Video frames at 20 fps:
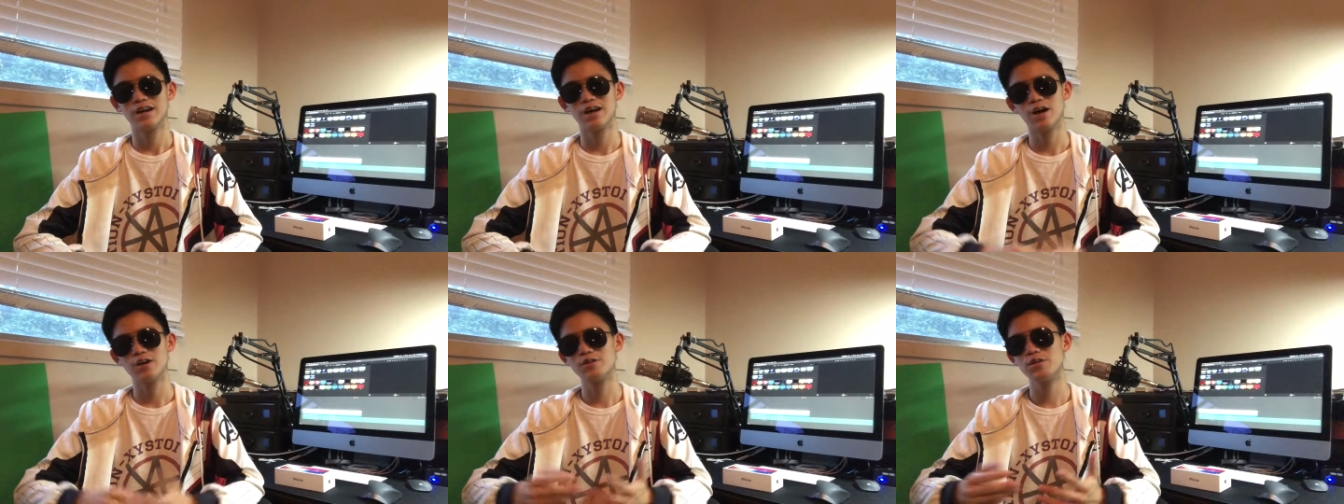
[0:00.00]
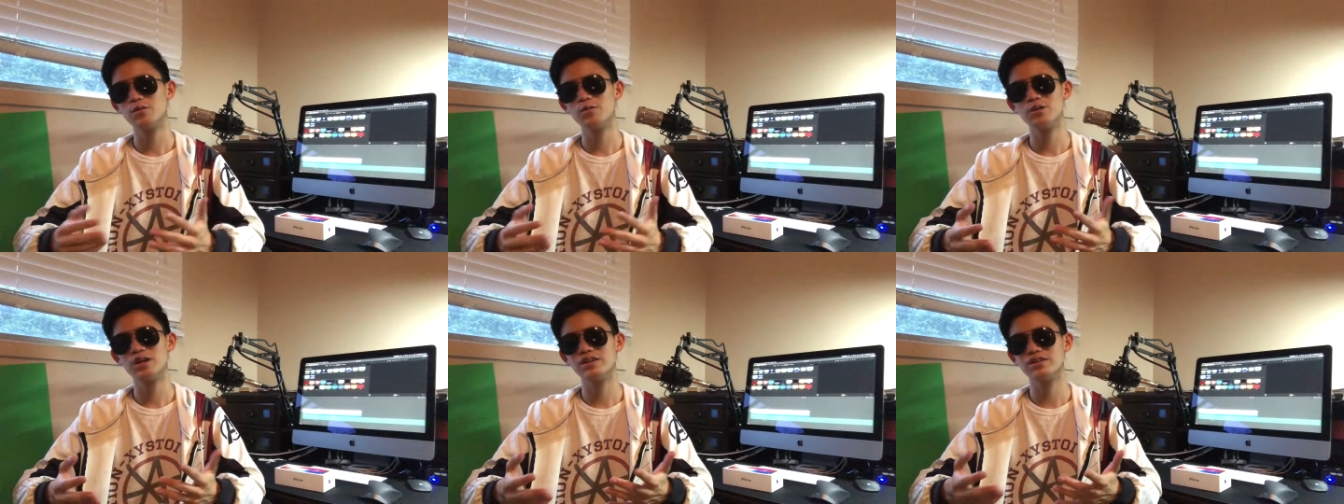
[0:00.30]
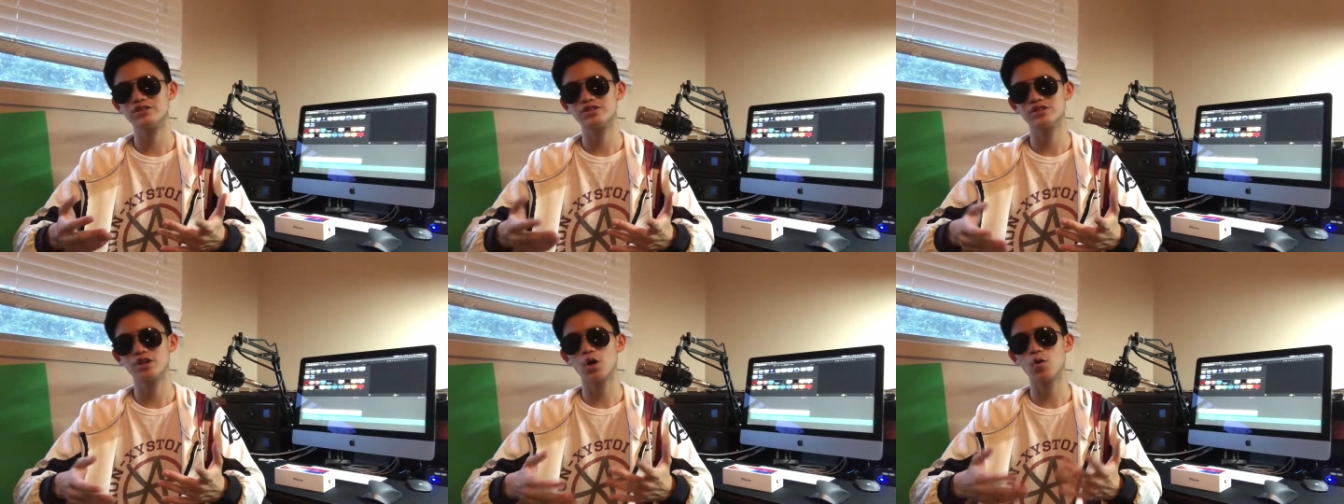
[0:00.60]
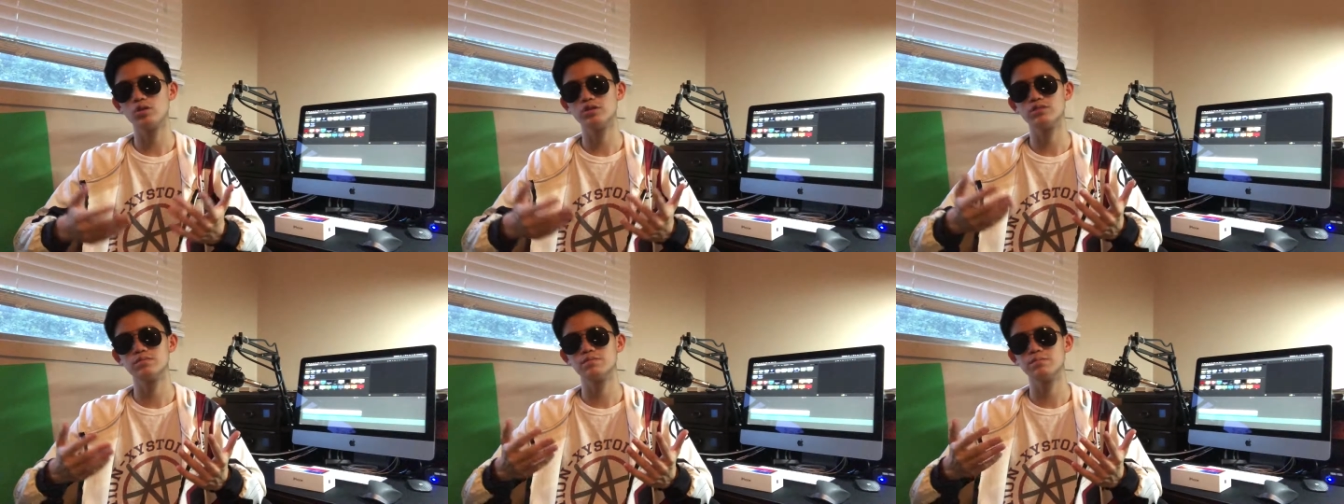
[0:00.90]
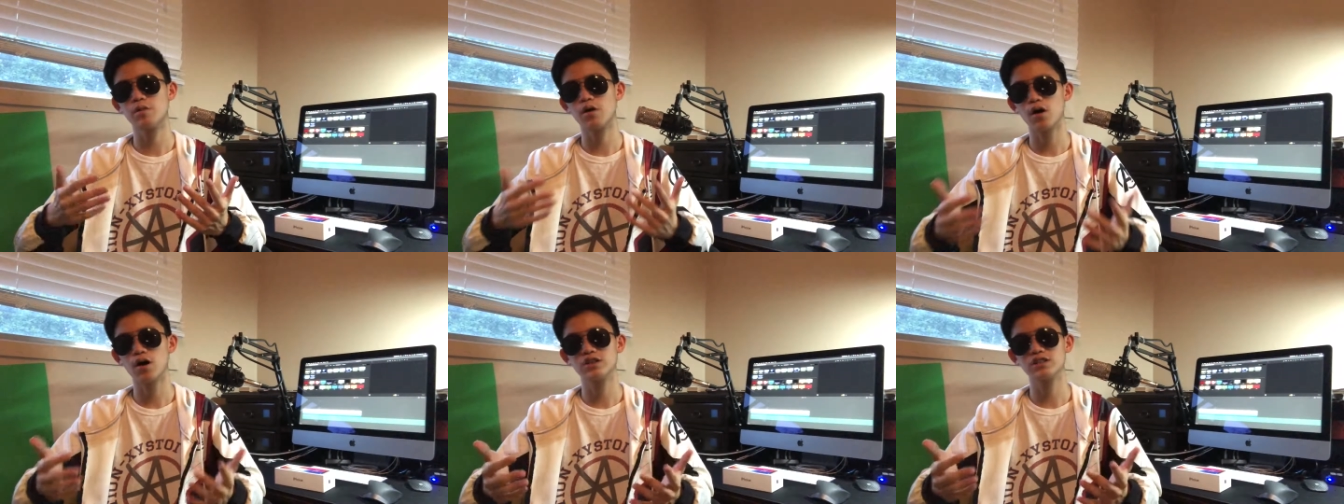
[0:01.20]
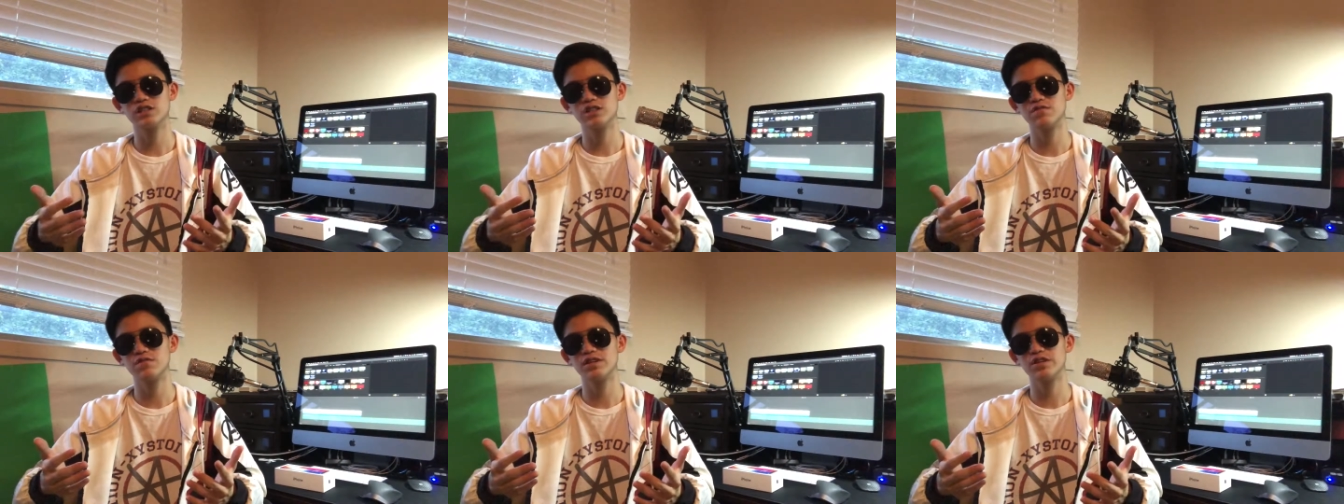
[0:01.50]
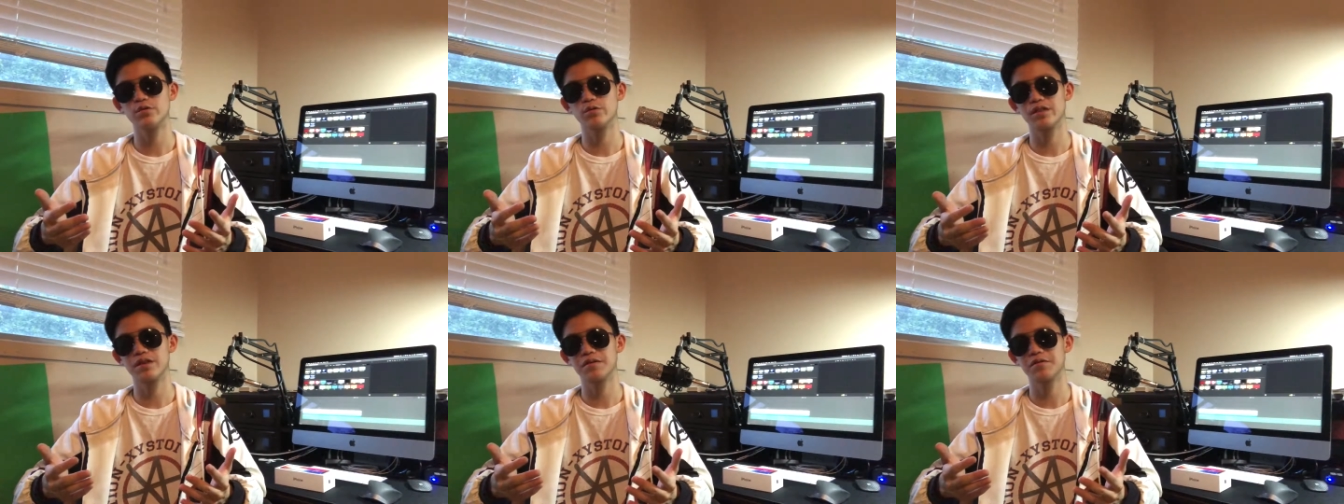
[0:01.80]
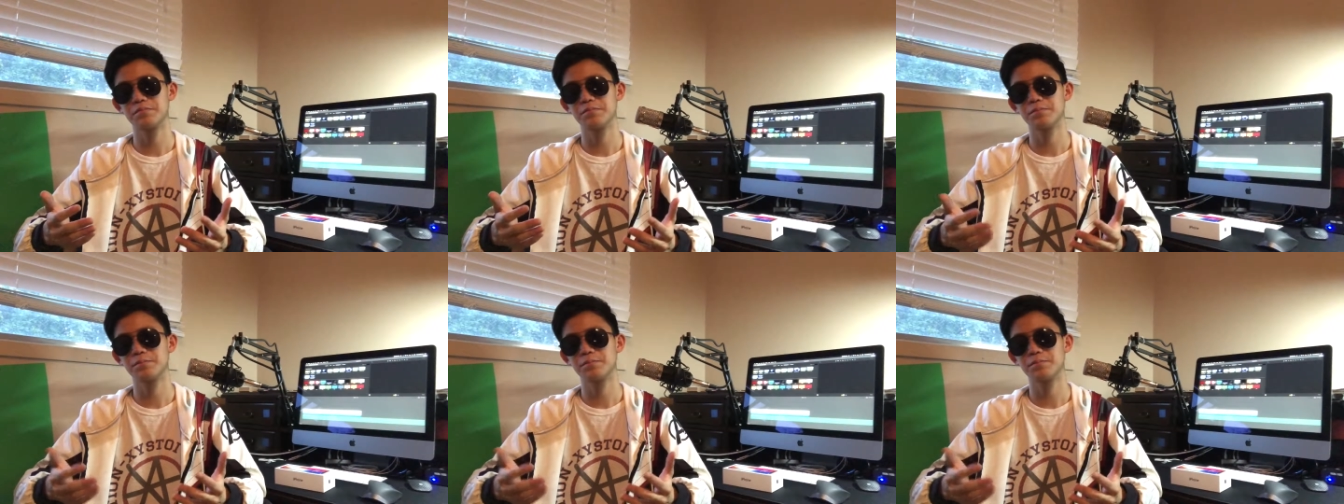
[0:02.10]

Although you can just always pause the video there.